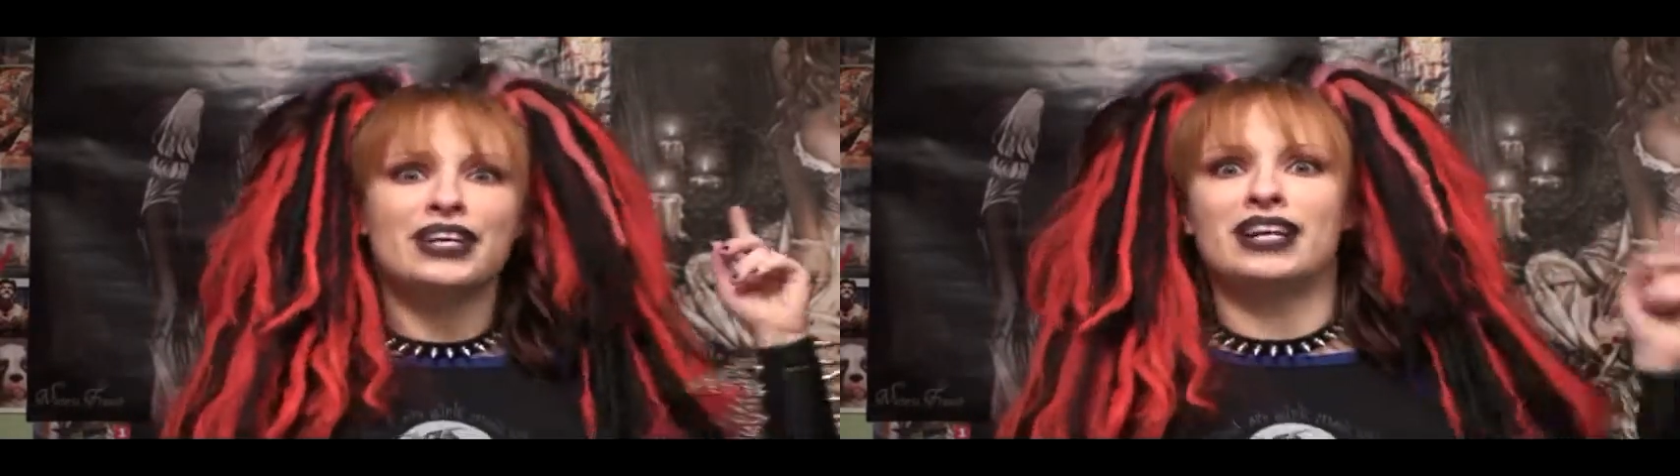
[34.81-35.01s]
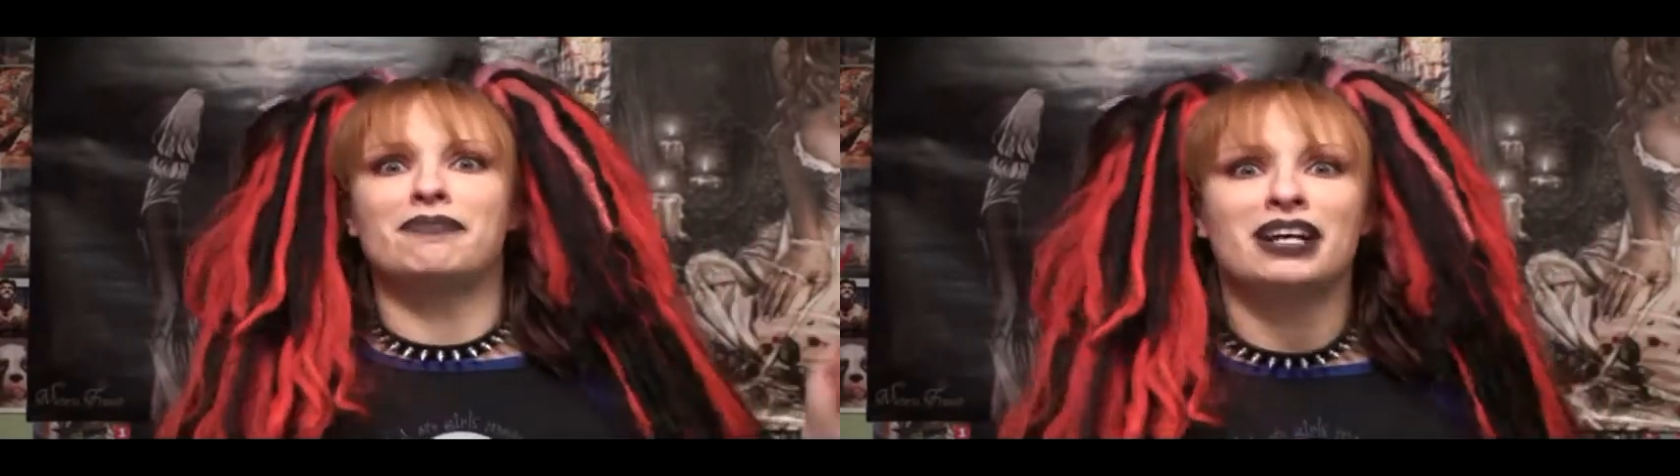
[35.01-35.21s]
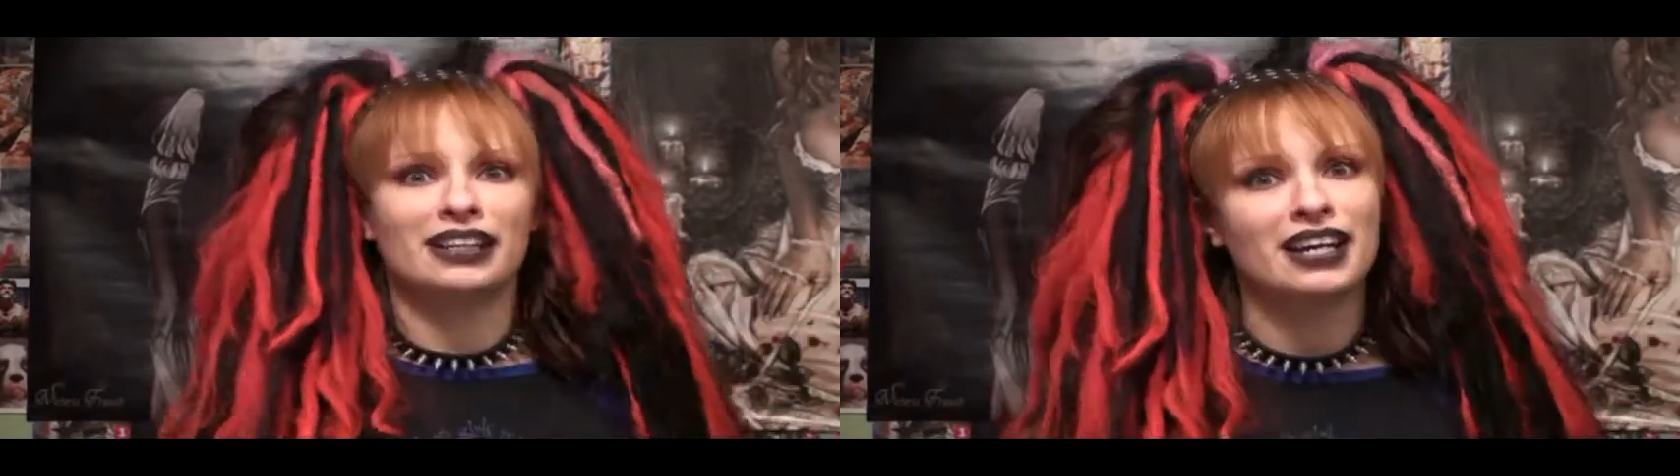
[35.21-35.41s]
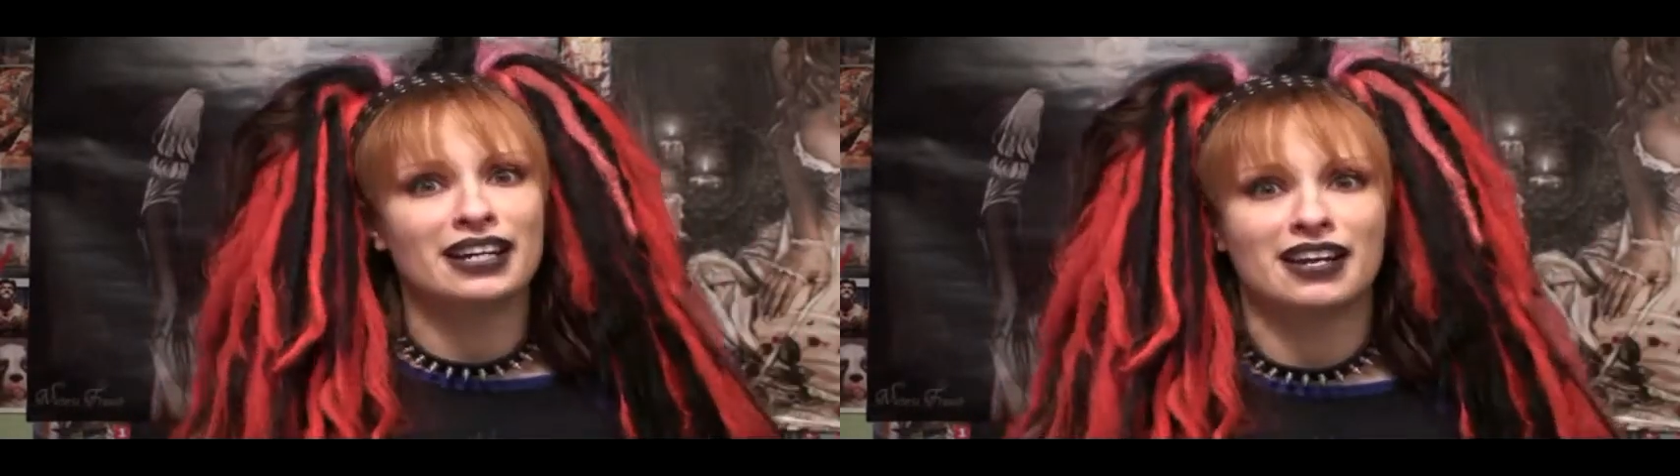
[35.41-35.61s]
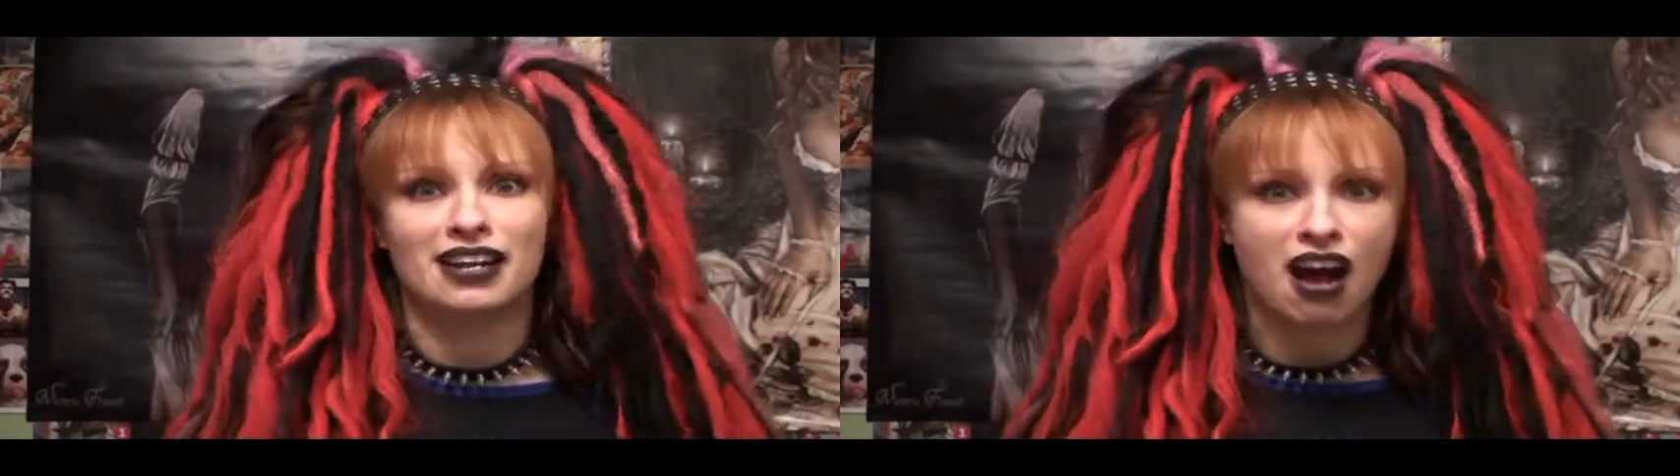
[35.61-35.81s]
think I'm not
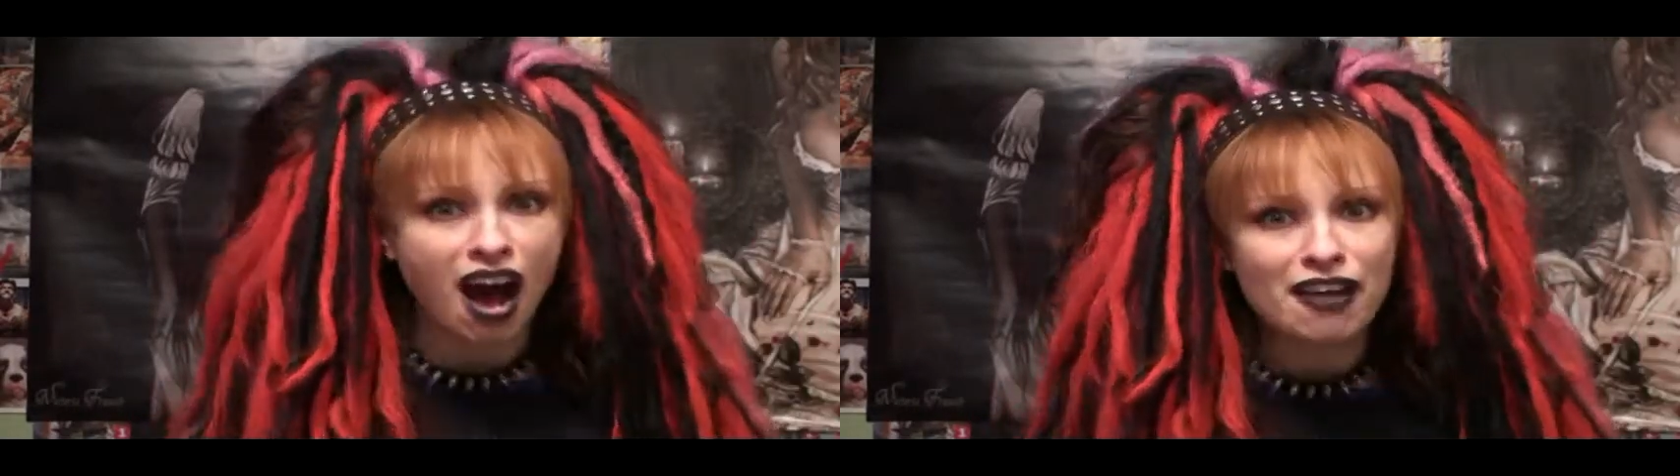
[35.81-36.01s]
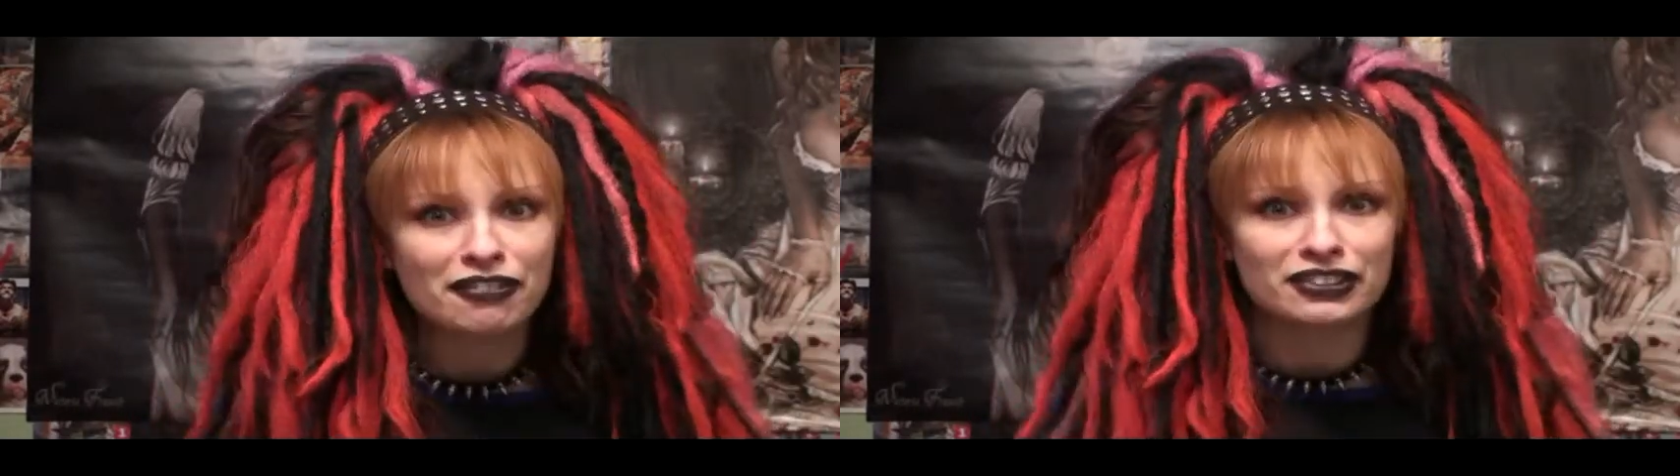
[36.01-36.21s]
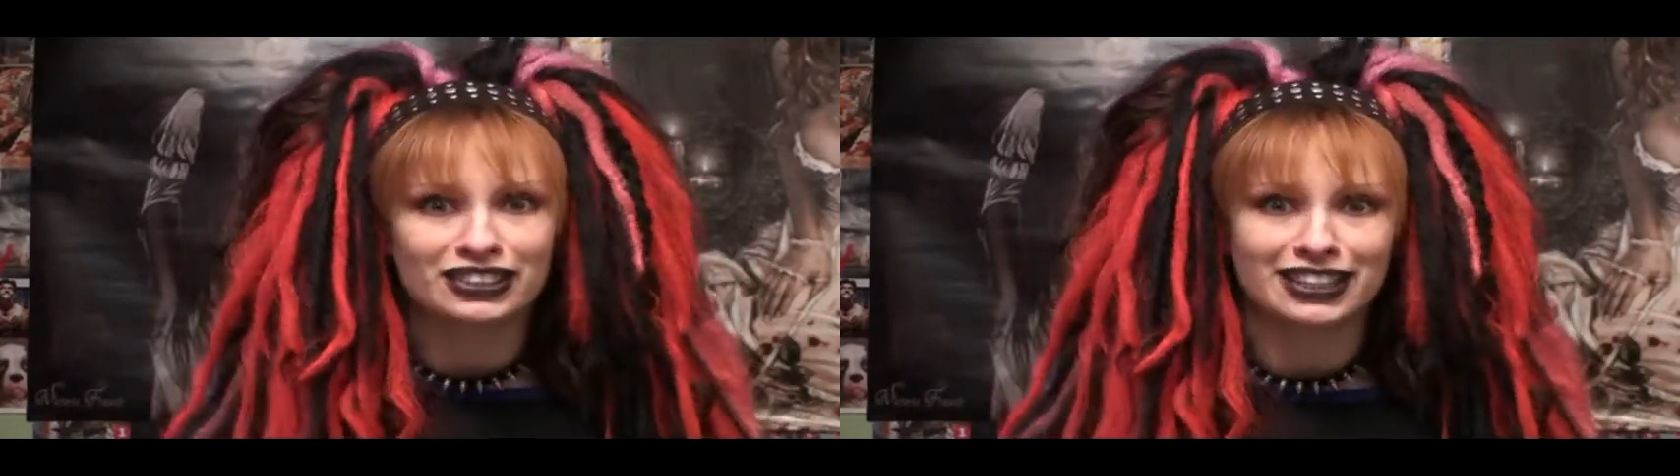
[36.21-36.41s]
getting any offers,